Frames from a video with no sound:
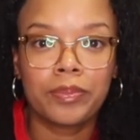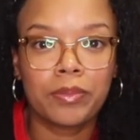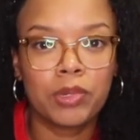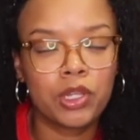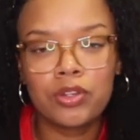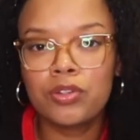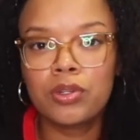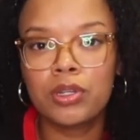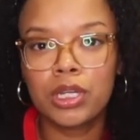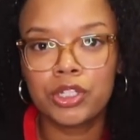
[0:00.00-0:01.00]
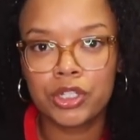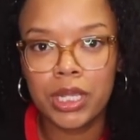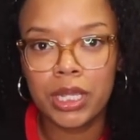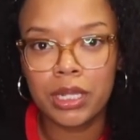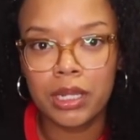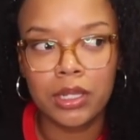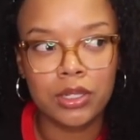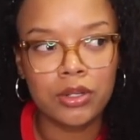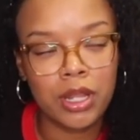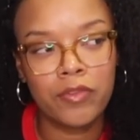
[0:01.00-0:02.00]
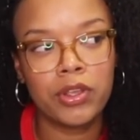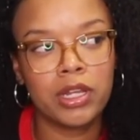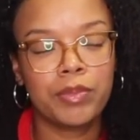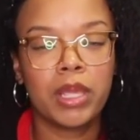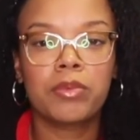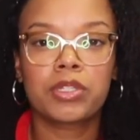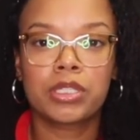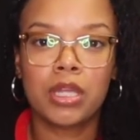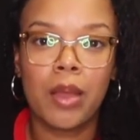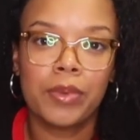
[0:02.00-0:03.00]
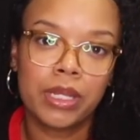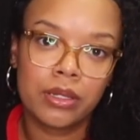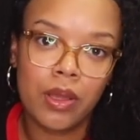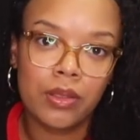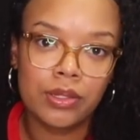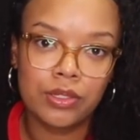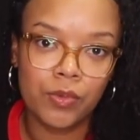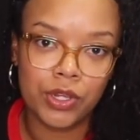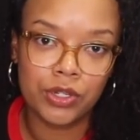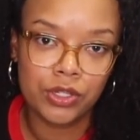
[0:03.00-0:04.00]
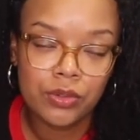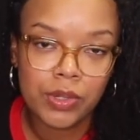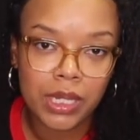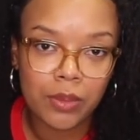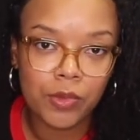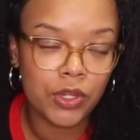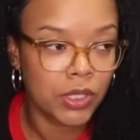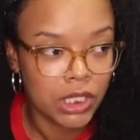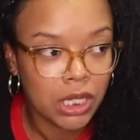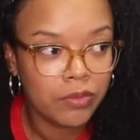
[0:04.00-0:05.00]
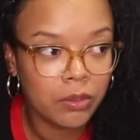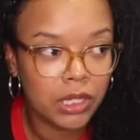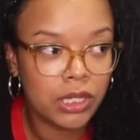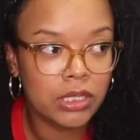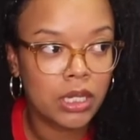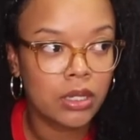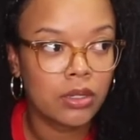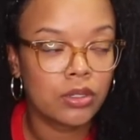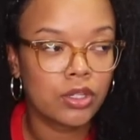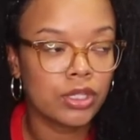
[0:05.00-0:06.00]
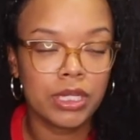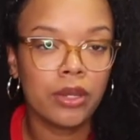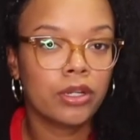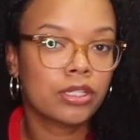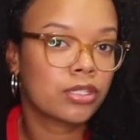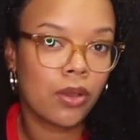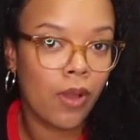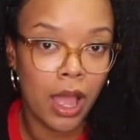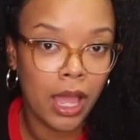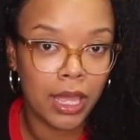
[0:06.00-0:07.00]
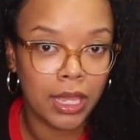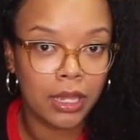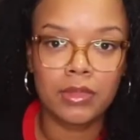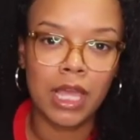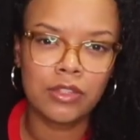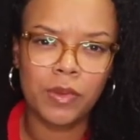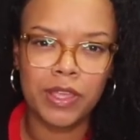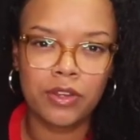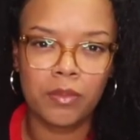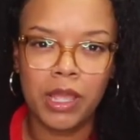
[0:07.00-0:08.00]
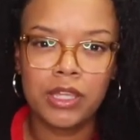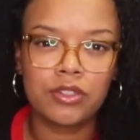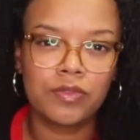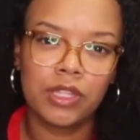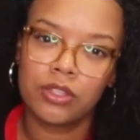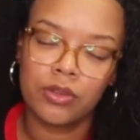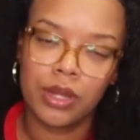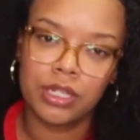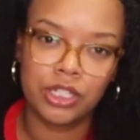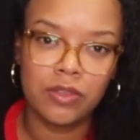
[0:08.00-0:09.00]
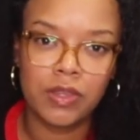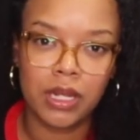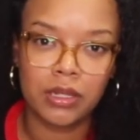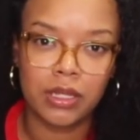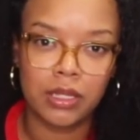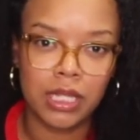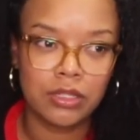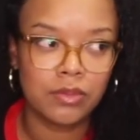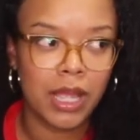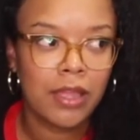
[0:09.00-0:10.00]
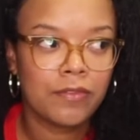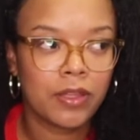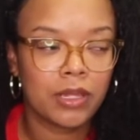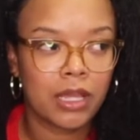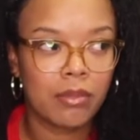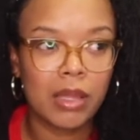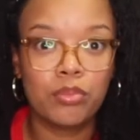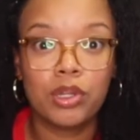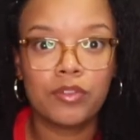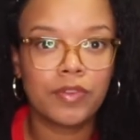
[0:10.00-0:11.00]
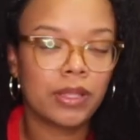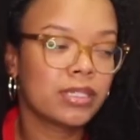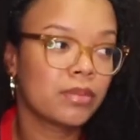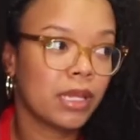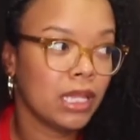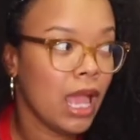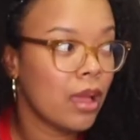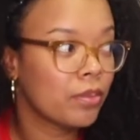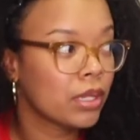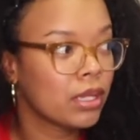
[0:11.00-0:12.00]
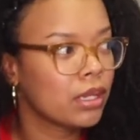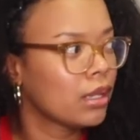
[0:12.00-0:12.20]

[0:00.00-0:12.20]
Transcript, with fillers: but you're doing good shit, you're never gonna be able to stop and acknowledge what you're doing and what you're achieving because your standard is so high. That's why in your mind, you feel like you aren't achieving anything. That's why I felt like my book fell into my lap.